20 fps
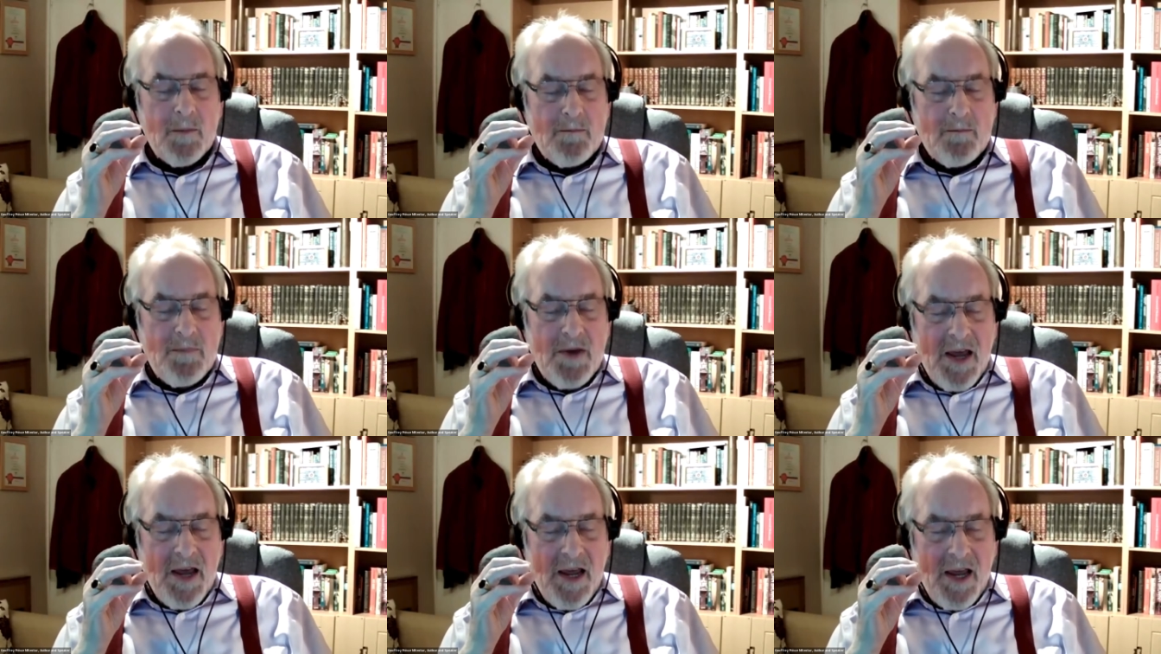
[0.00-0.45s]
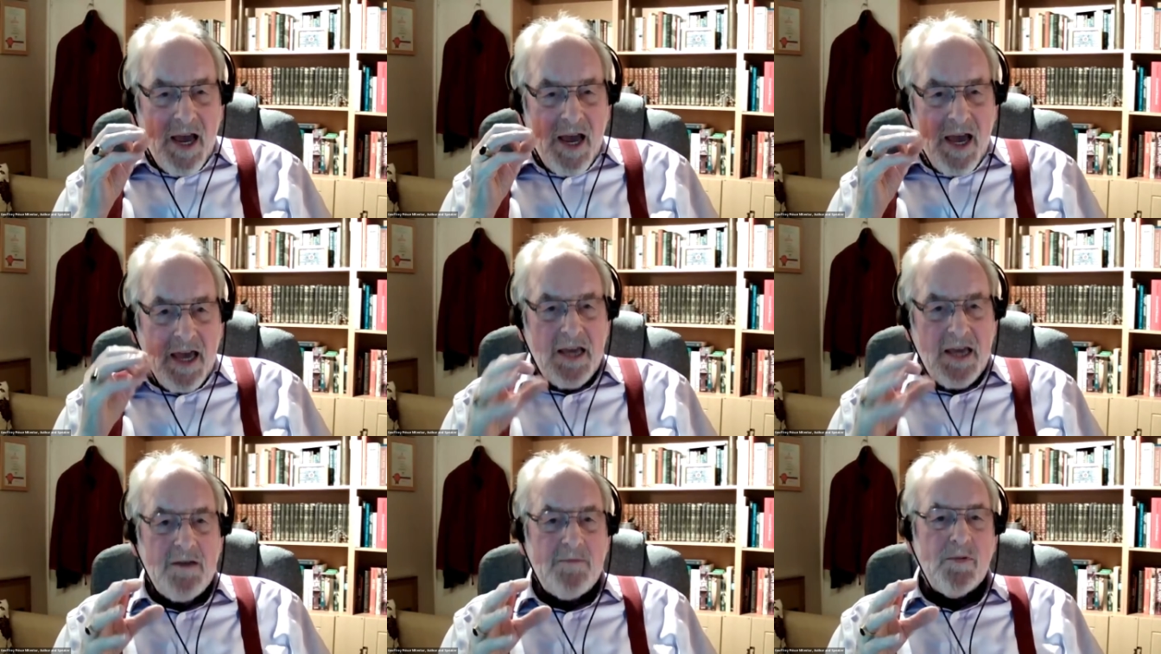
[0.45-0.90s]
being
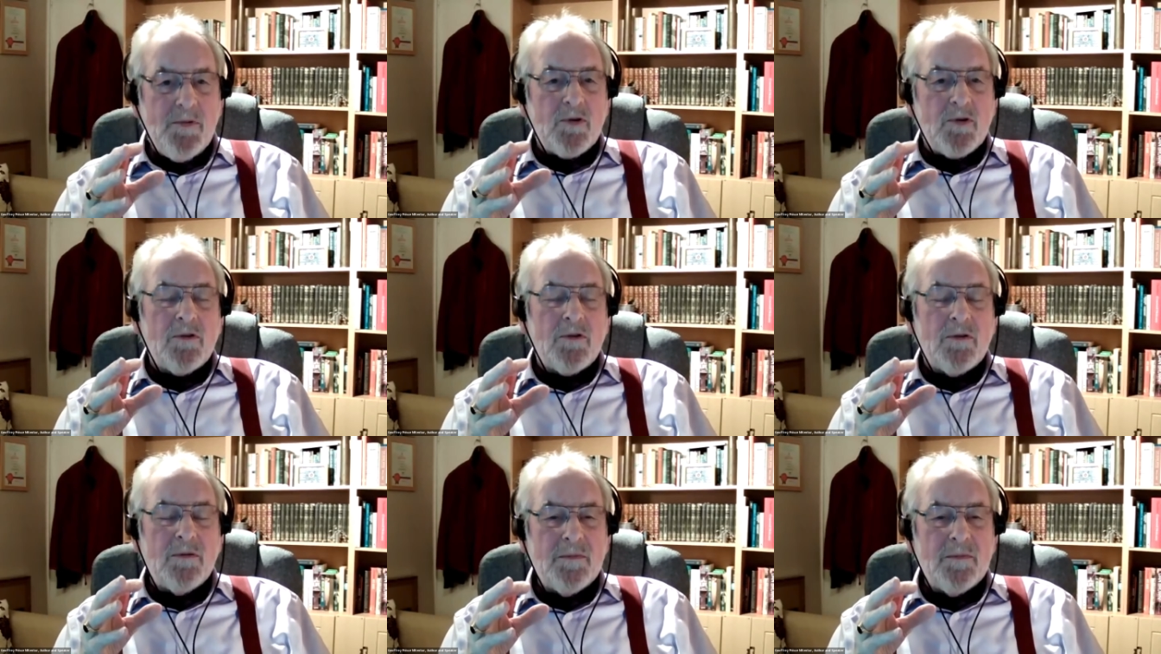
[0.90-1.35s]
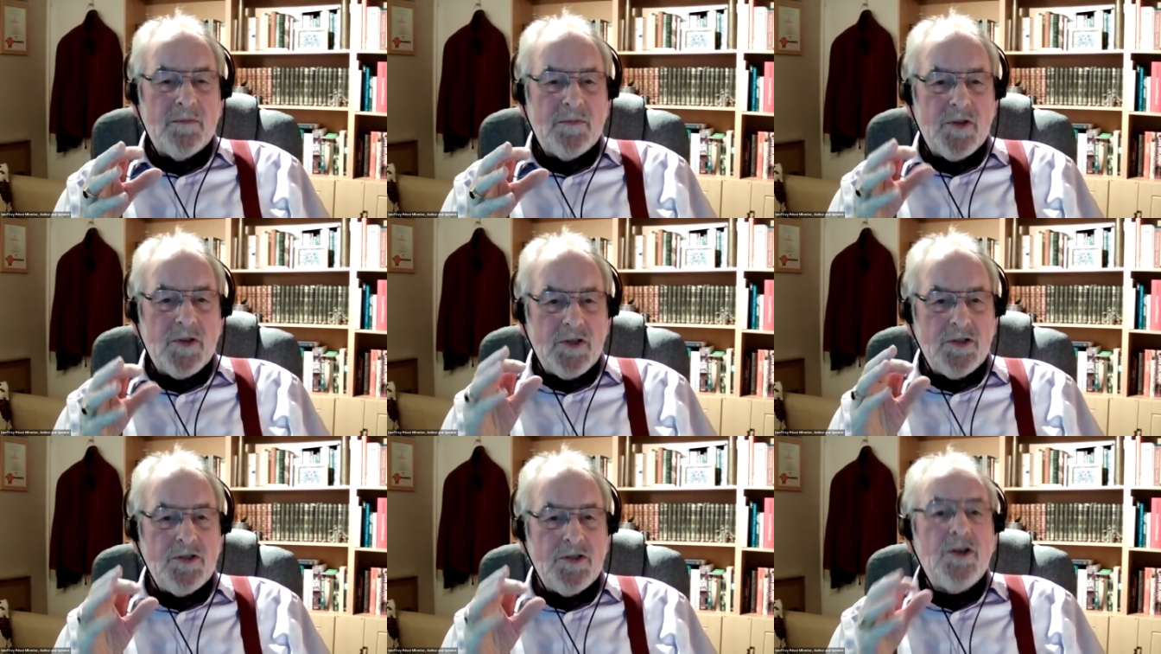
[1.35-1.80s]
able
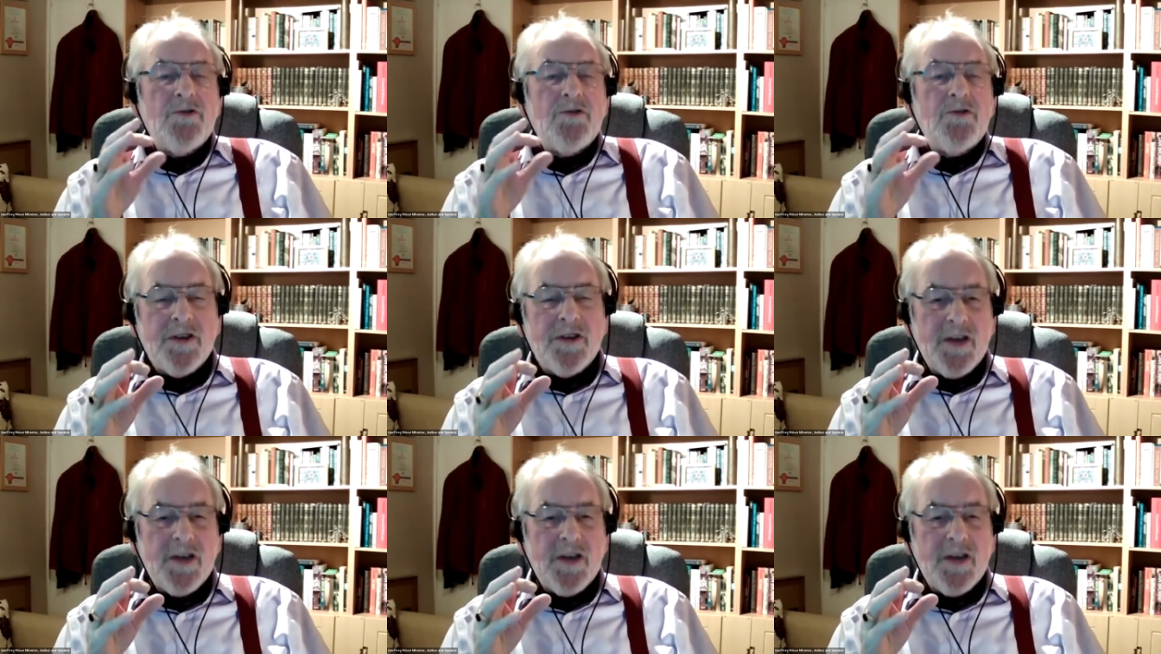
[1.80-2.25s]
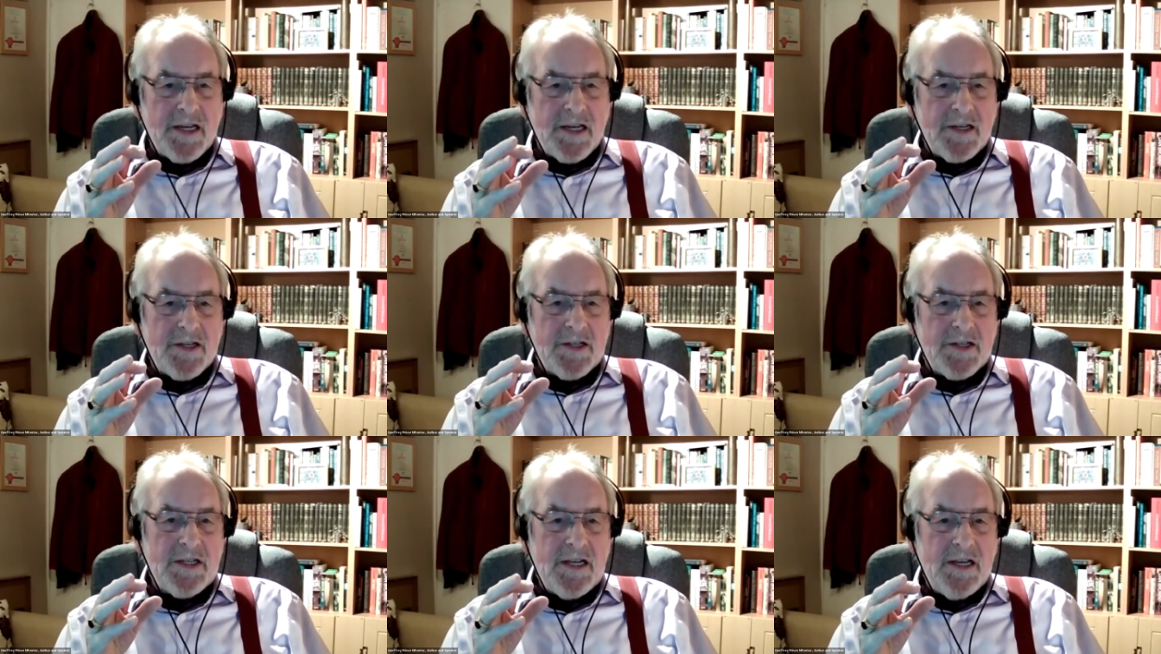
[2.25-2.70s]
to do
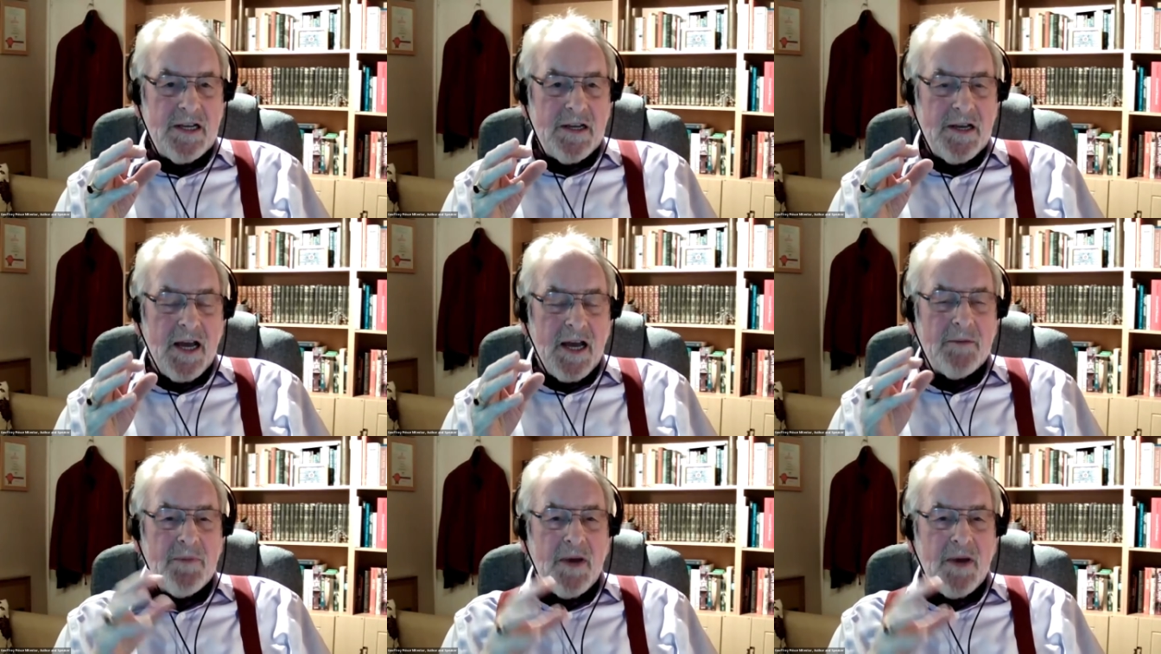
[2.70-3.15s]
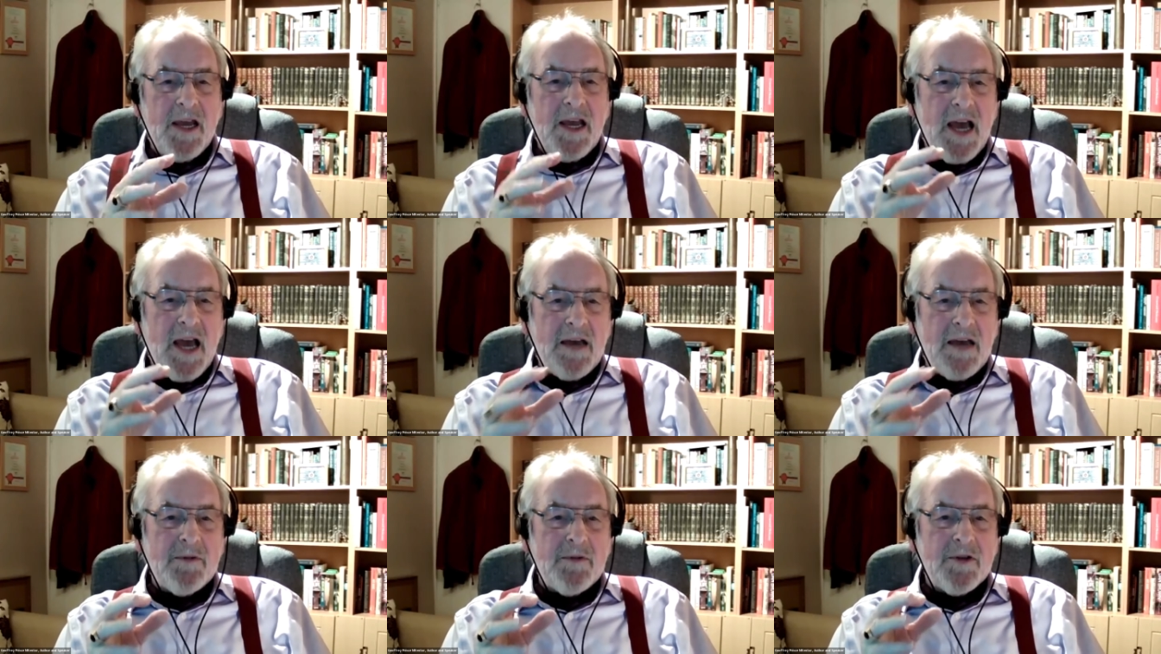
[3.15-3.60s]
things and
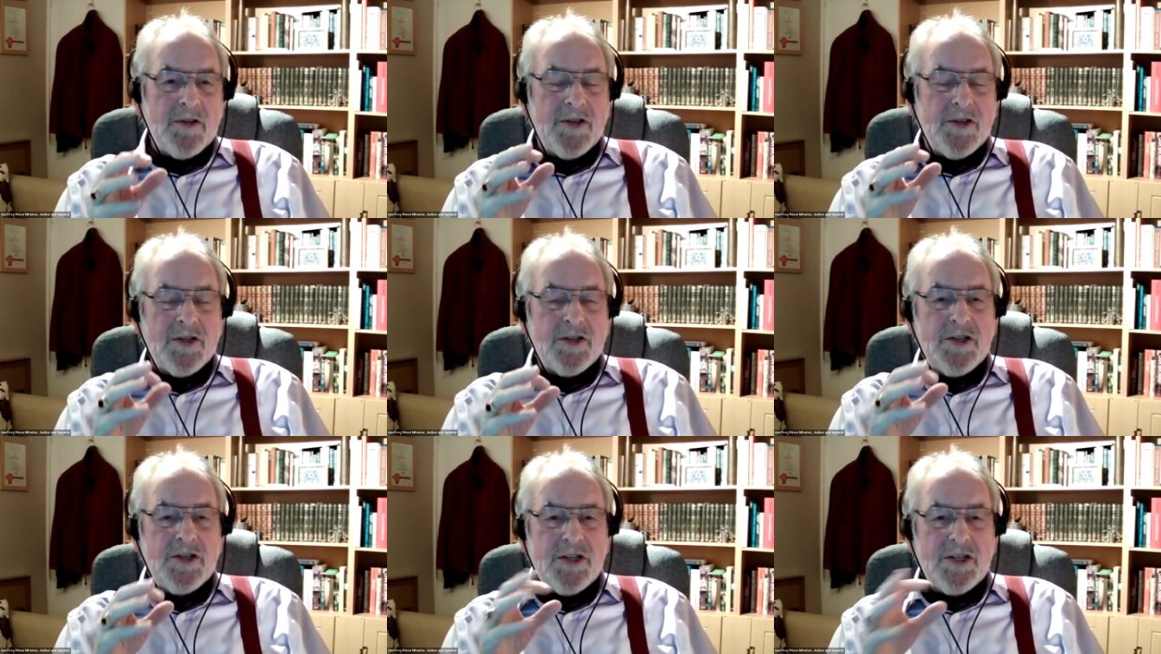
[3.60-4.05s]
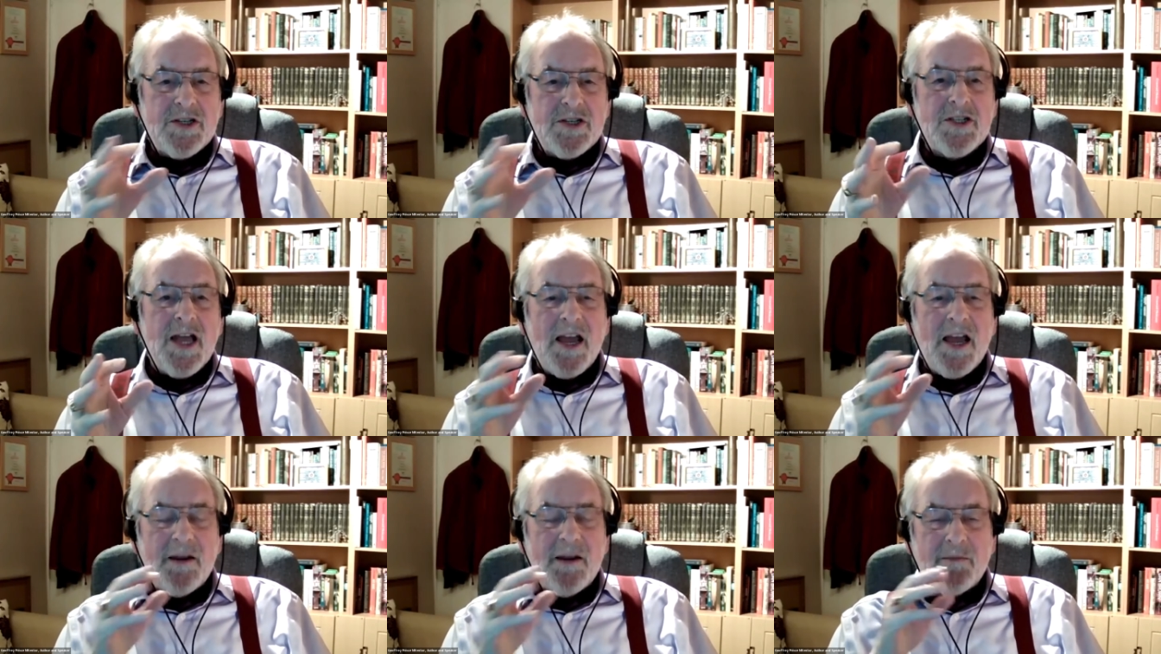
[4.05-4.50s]
being able to
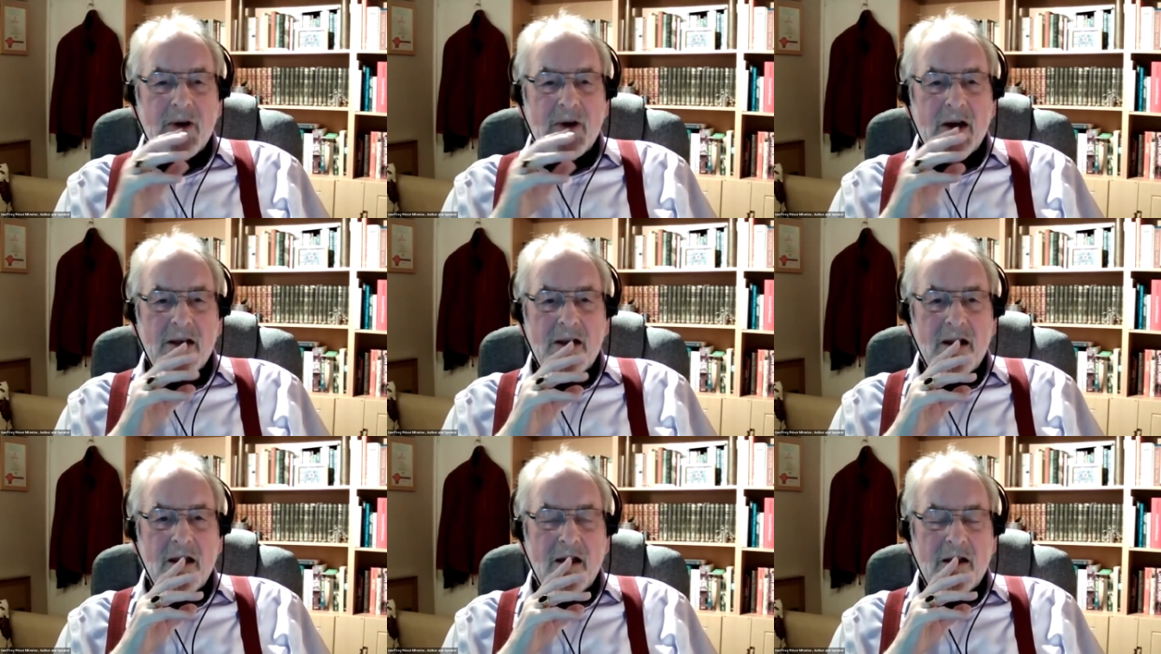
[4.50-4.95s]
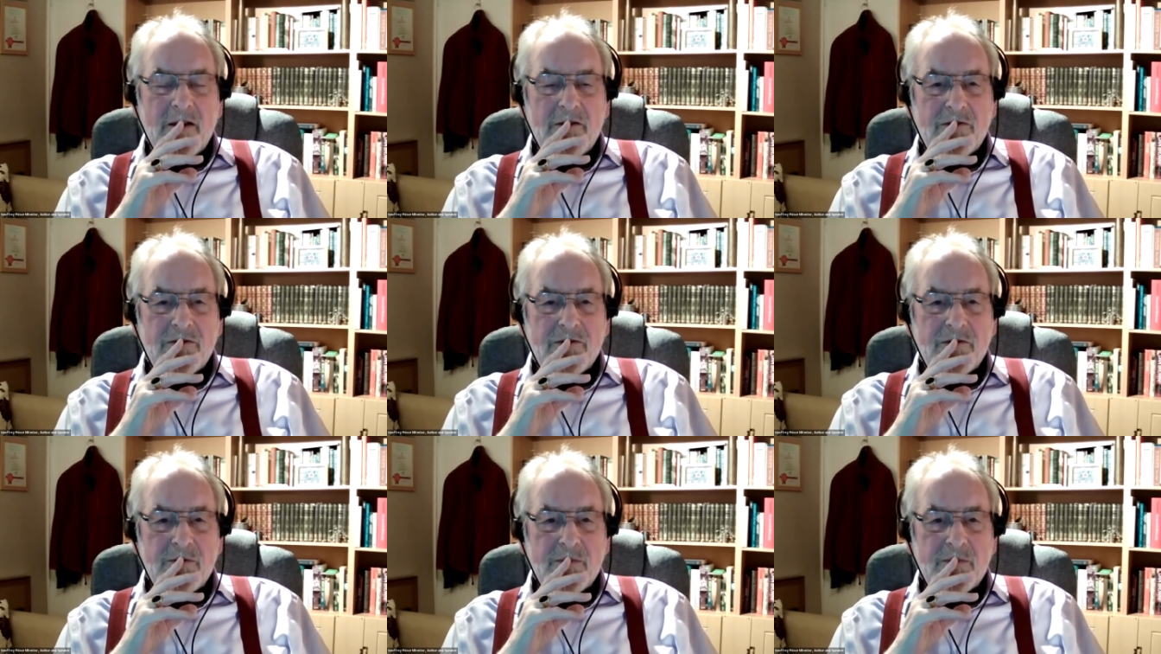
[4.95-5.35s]
sustain my life.